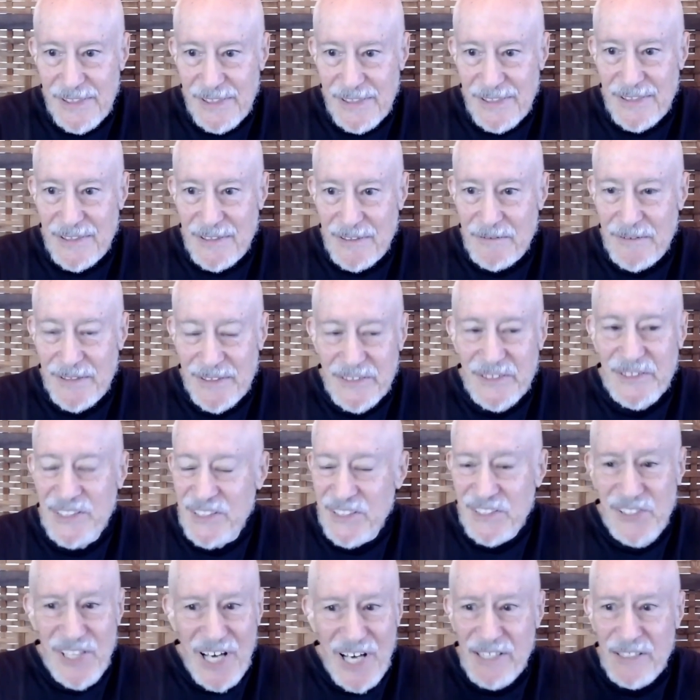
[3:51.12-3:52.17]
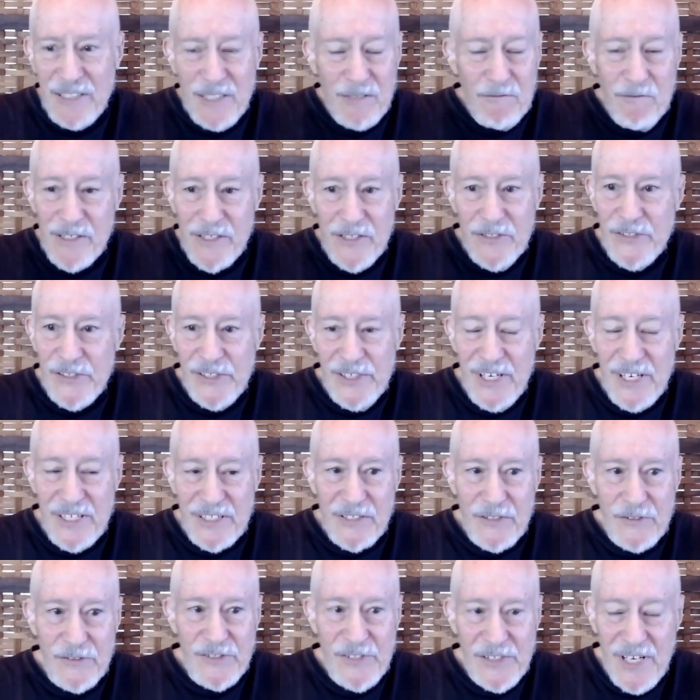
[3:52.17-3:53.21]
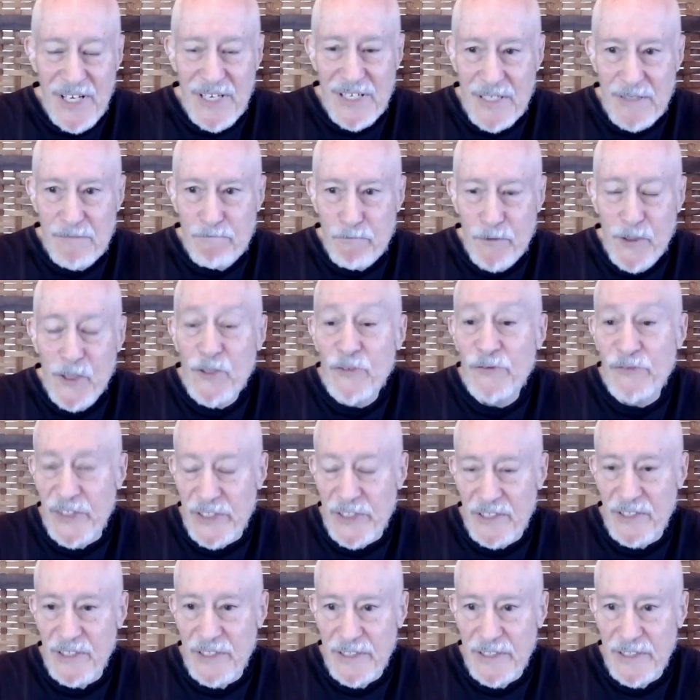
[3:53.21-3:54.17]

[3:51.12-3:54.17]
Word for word: Uh, it's exactly what you're saying. You said it perfectly.